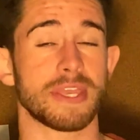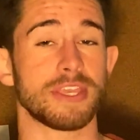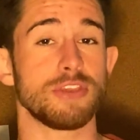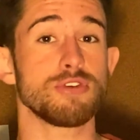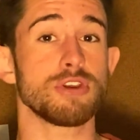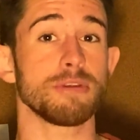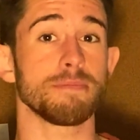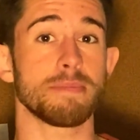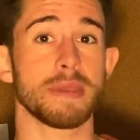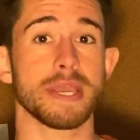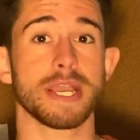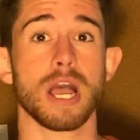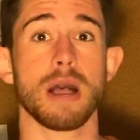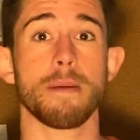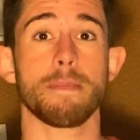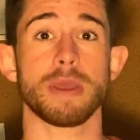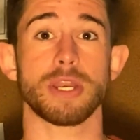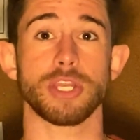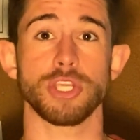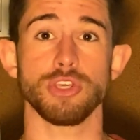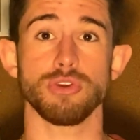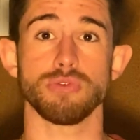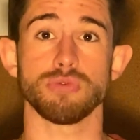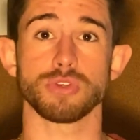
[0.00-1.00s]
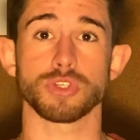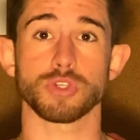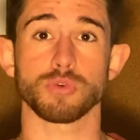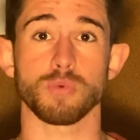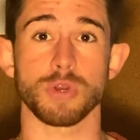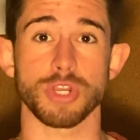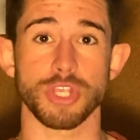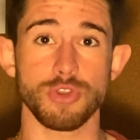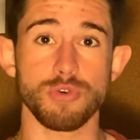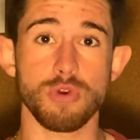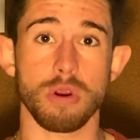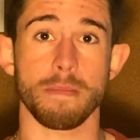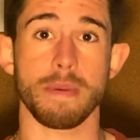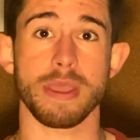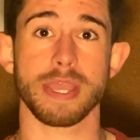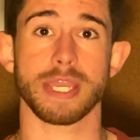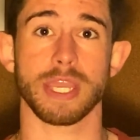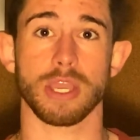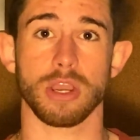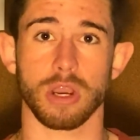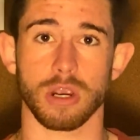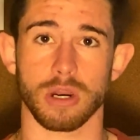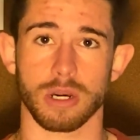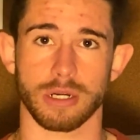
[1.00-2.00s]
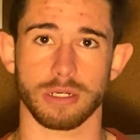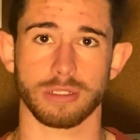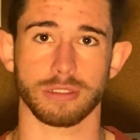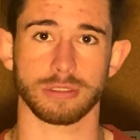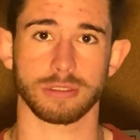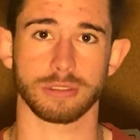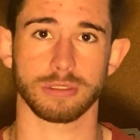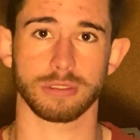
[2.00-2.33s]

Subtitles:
that you can pick up and use when you are making art.